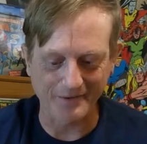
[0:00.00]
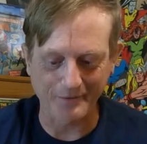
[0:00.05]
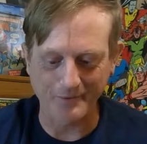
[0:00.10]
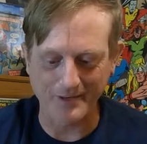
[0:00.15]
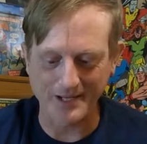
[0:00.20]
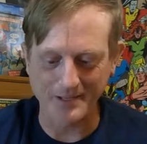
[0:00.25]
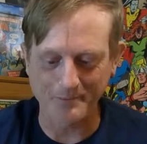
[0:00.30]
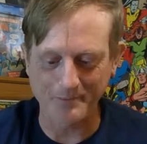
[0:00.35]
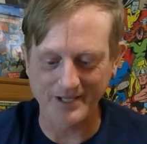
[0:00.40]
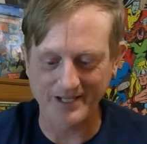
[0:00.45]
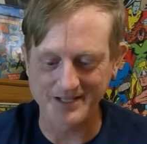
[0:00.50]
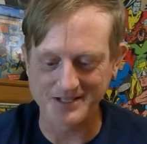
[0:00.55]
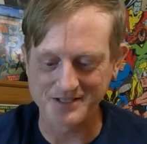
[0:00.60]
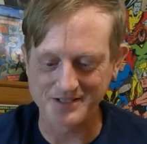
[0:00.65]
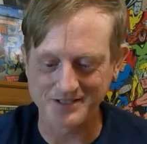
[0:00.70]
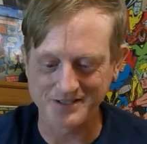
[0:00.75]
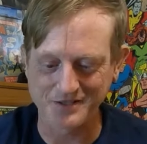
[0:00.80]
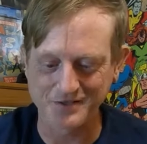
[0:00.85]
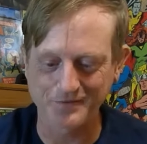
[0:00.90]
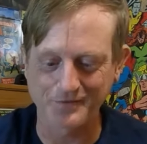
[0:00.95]
8 white
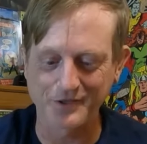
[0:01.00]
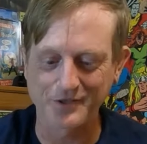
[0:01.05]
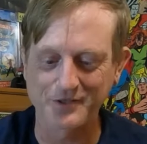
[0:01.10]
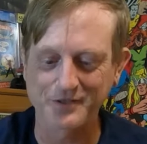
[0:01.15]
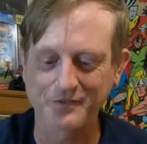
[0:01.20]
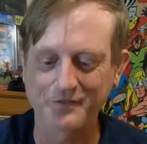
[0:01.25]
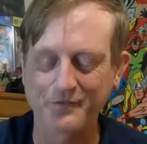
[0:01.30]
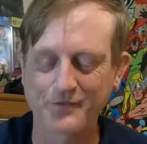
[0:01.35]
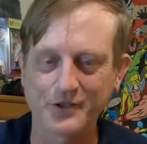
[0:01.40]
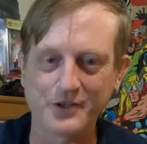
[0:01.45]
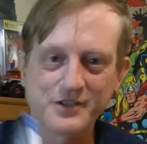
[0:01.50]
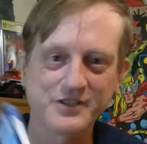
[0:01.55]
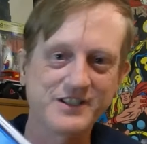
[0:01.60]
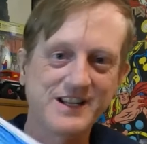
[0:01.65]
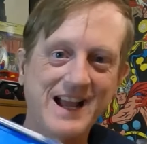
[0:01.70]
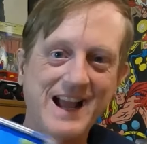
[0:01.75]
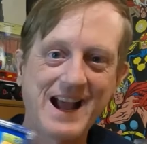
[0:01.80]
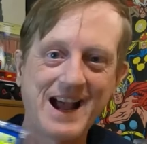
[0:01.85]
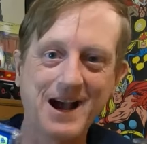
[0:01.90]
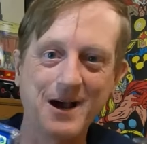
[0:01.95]
pages. For, first
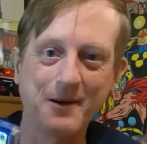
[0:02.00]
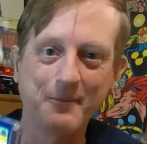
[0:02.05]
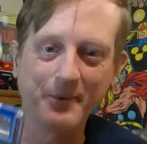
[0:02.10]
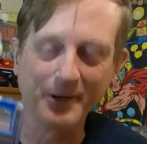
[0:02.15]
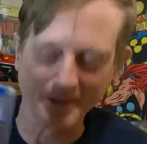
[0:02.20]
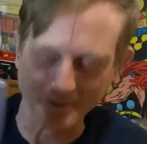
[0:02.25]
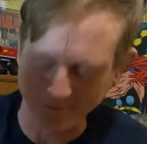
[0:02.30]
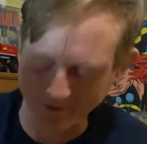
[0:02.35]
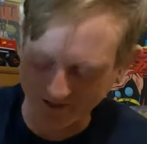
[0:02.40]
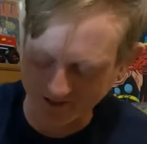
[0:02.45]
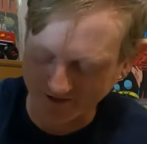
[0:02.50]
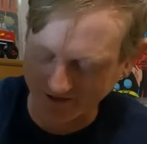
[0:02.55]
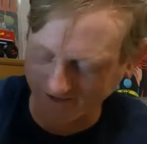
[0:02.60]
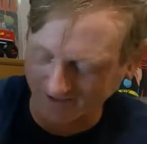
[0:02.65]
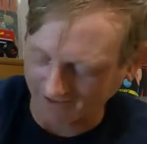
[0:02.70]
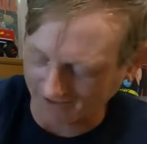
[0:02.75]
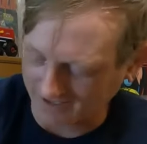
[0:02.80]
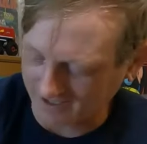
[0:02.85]
app and a bunch of the